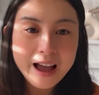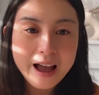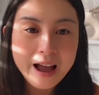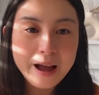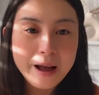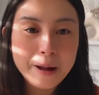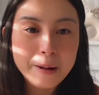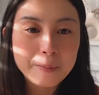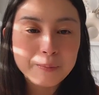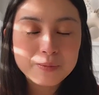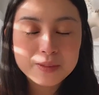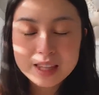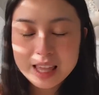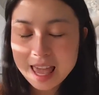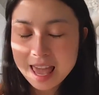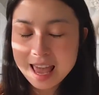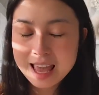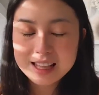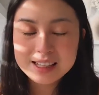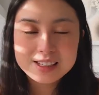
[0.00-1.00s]

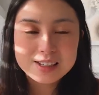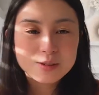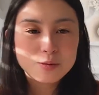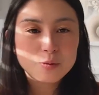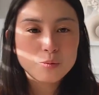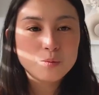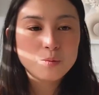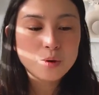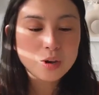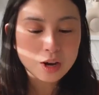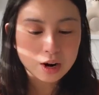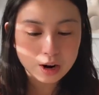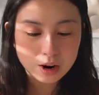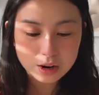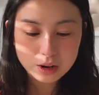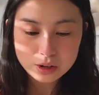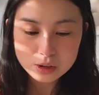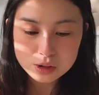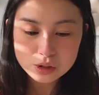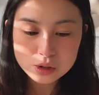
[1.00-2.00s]
And we
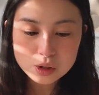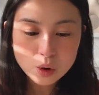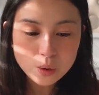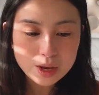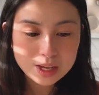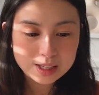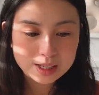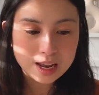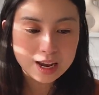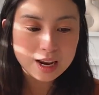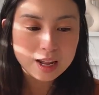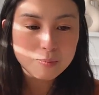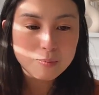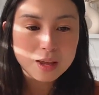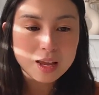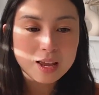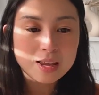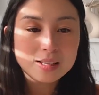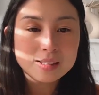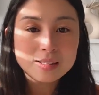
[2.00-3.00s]
are so excited
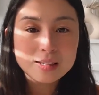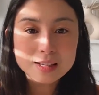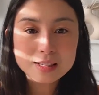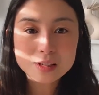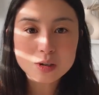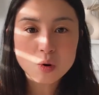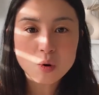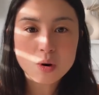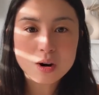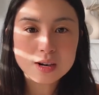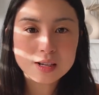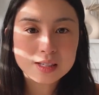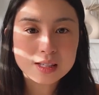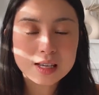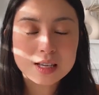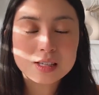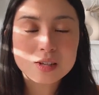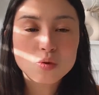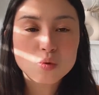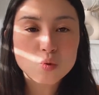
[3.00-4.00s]
because this course
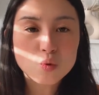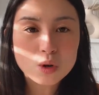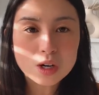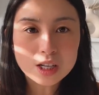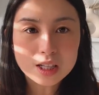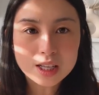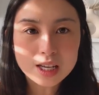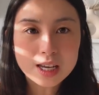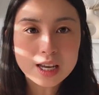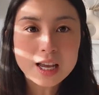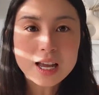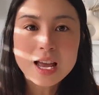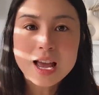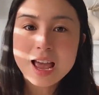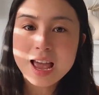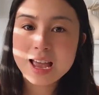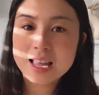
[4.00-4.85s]
is a really